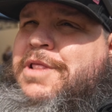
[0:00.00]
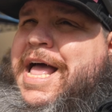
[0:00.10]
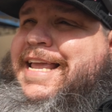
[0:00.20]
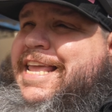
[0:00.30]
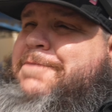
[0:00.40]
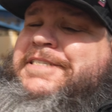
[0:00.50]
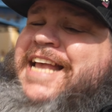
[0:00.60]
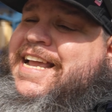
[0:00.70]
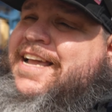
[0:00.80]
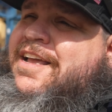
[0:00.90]
like
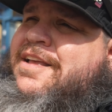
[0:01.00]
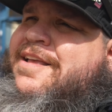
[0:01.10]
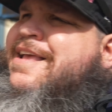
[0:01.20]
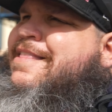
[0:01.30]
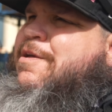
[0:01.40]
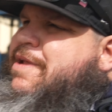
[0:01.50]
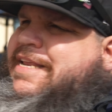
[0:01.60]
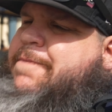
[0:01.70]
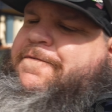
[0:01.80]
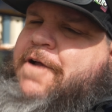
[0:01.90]
keepsake that we
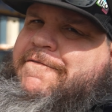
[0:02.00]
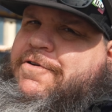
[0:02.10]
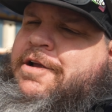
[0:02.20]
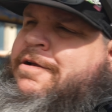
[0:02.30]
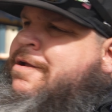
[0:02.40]
keep forever.